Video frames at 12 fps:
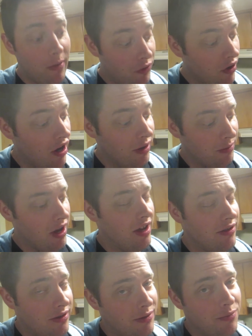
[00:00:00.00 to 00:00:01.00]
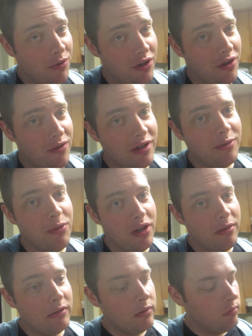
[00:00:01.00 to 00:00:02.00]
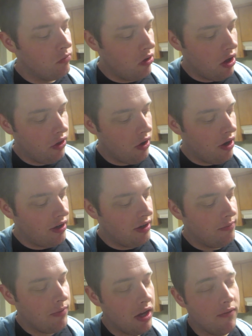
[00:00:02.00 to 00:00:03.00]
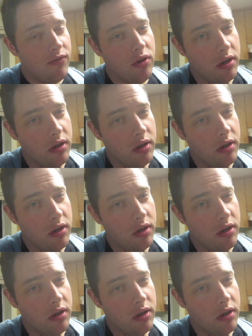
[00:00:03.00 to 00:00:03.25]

would try them guys, it's a pretty good recipe. Although I did make a few